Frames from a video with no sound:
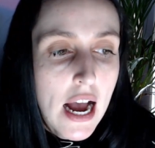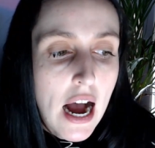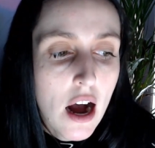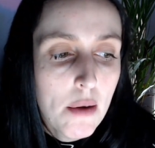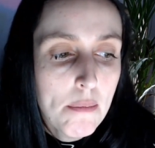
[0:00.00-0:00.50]

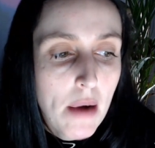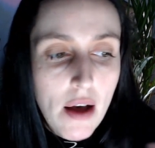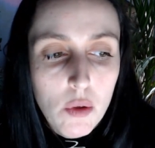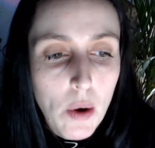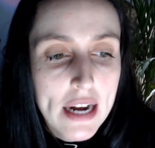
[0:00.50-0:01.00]
Um,
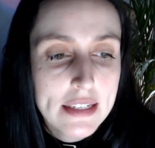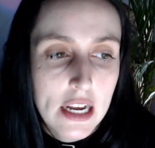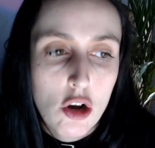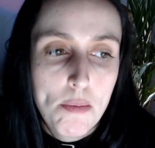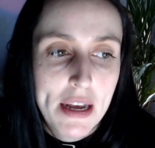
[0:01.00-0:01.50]
otherwise,
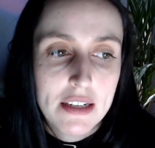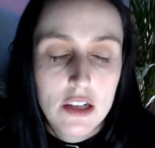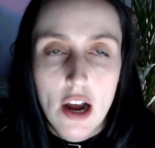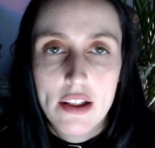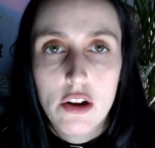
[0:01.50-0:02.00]
it could be a
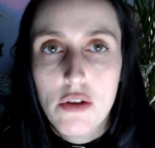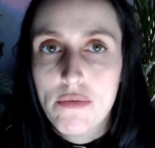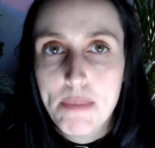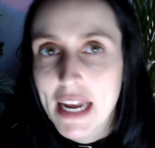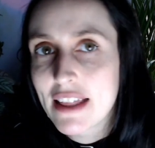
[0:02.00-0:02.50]
sign that
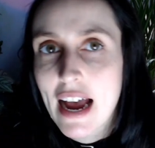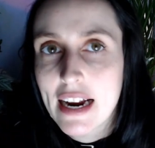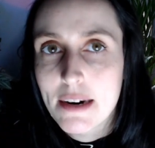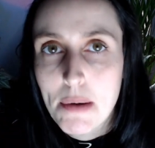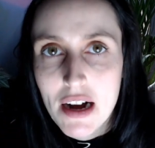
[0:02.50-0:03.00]
you've been
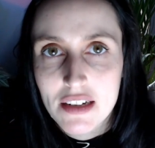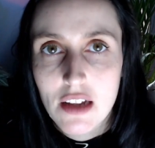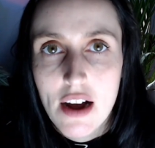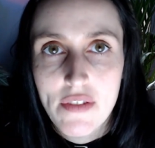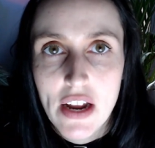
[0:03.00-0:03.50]
that in a past
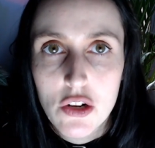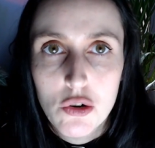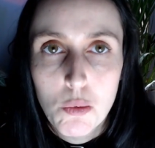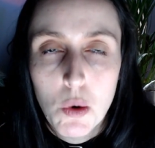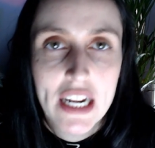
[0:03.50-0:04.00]
life and
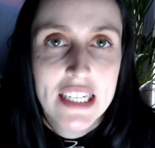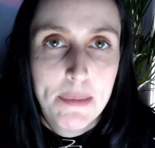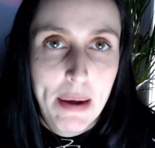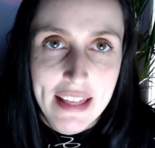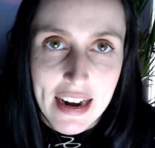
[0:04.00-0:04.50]
you're wanting to
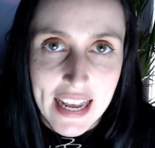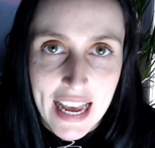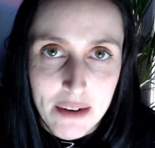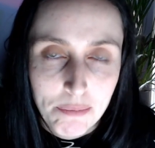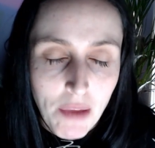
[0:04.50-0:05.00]
be that
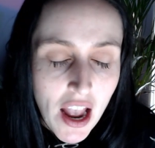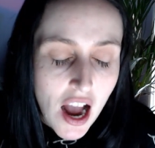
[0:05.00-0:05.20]
again.